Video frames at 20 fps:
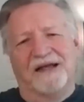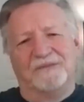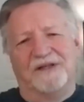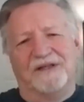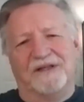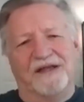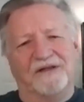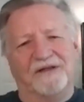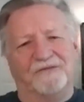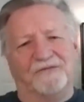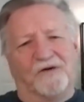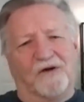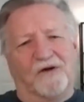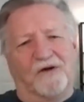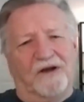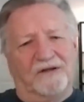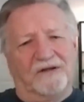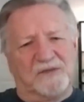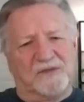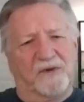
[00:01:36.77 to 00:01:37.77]
Uh, Springfield, yeah,
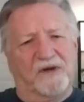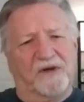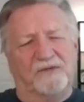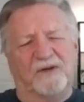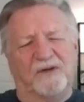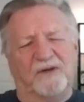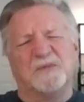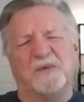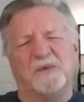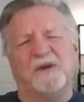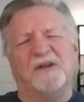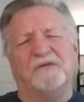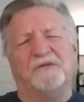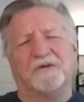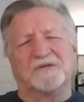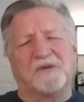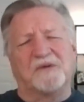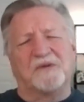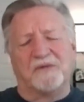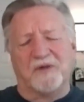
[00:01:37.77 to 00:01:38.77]
is probably about 90
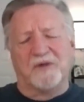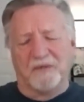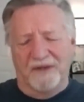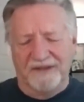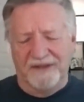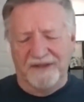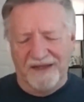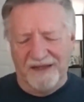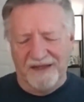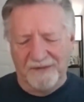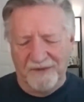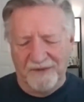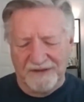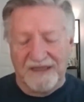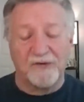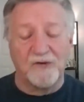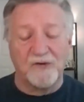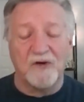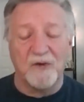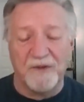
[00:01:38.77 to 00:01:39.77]
miles. I grew up in uh,
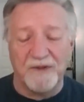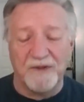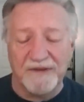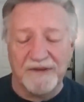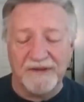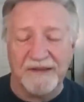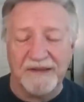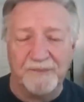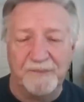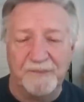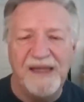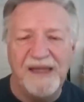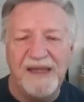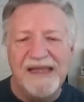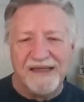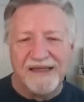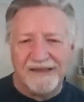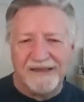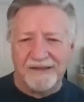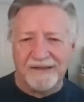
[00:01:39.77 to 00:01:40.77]
Pekin, Illinois,
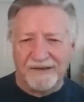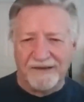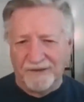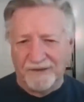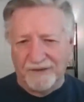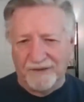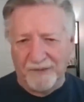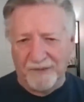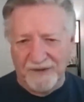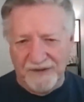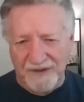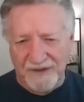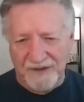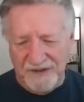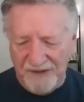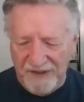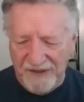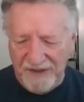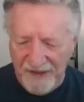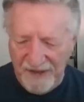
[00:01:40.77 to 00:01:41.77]
which is yeah.
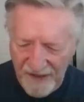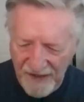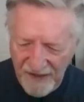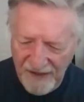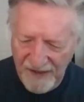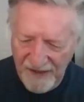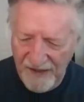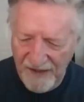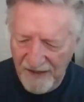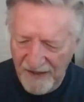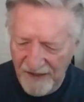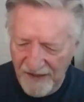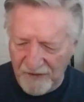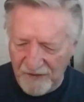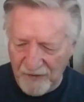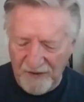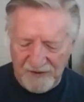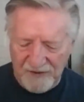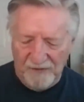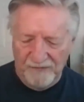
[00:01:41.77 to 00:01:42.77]
across the river
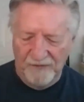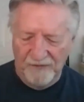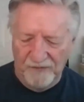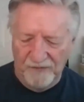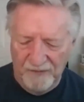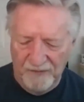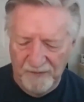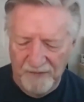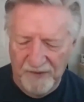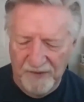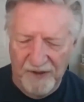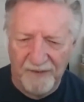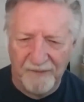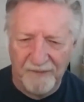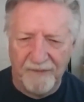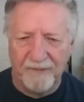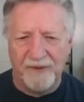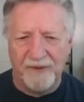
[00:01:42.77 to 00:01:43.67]
from uh, Peoria.